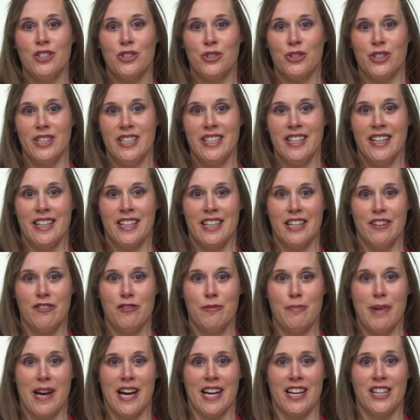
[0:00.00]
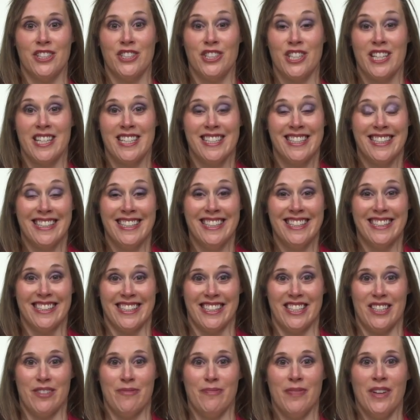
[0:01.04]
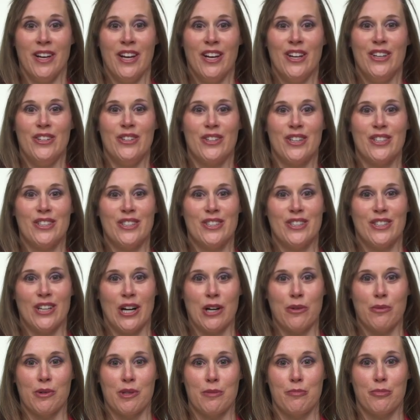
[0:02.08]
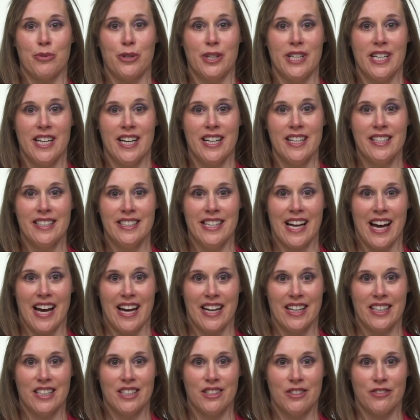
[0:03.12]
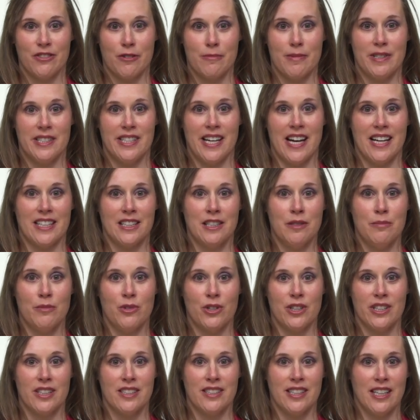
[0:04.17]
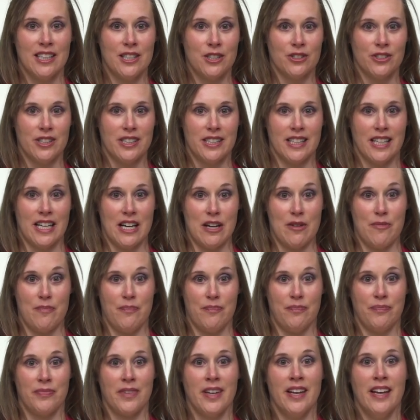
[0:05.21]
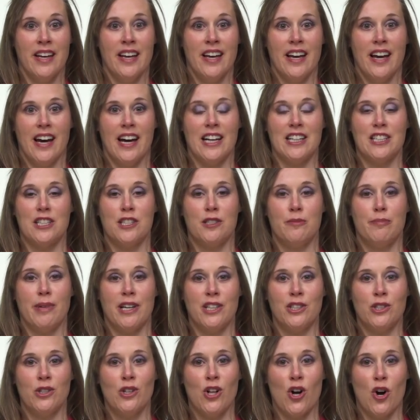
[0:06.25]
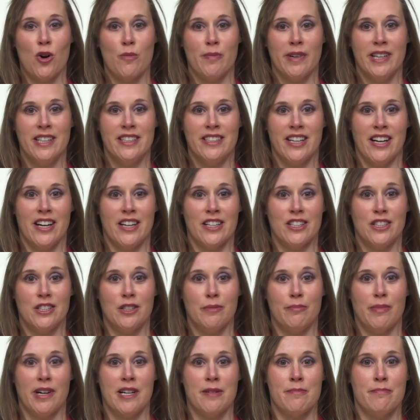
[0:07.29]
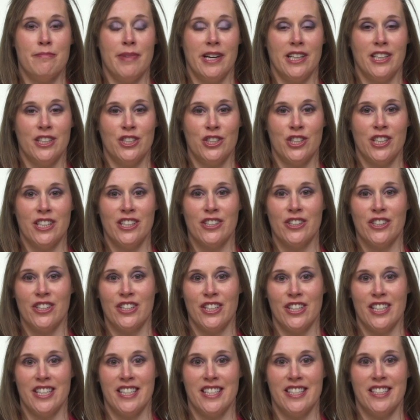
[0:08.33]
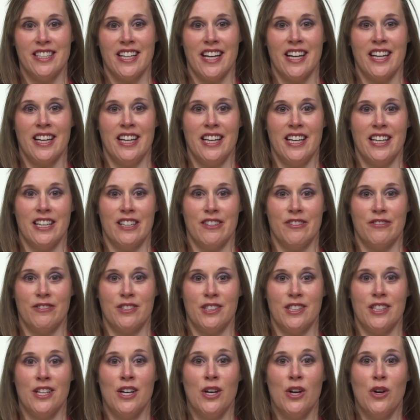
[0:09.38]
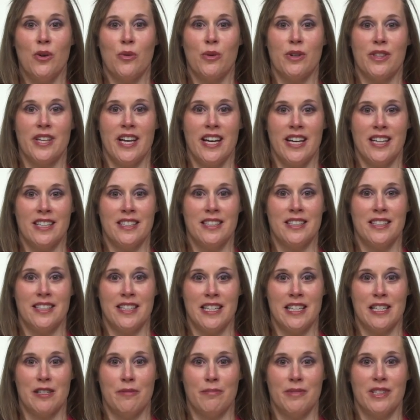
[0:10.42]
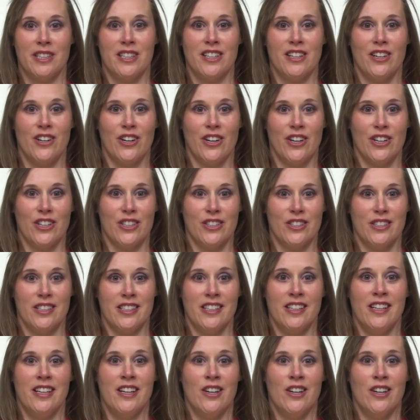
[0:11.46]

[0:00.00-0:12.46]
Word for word: treat and gift packaging is easy. You can start with pre-cut tags from the Tags and More Accessories kit. Add a special homemade touch by embellishing your goodies and gifts with hand-stamped cards,